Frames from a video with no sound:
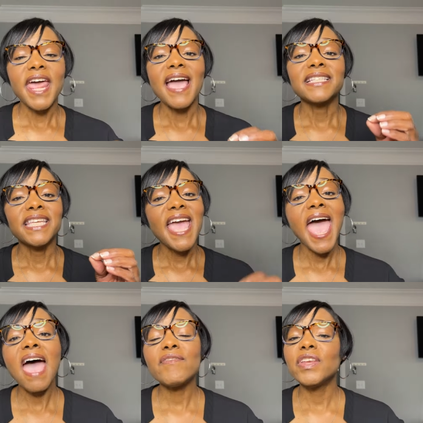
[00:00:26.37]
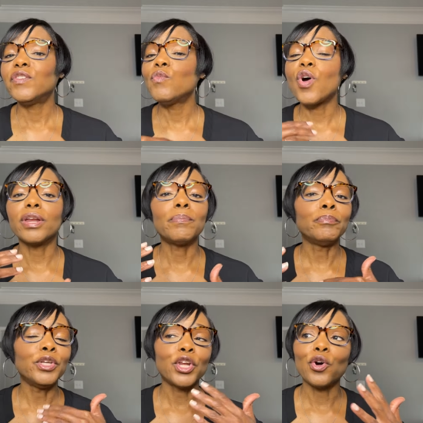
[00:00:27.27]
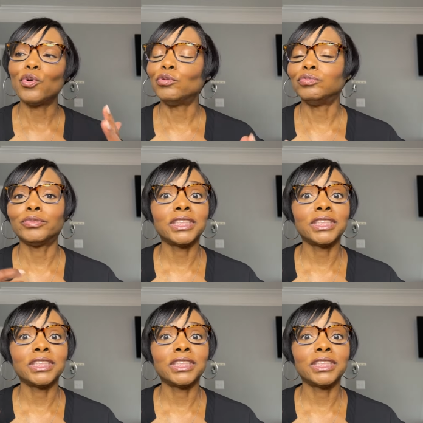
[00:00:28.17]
actually have it if you want to, you know,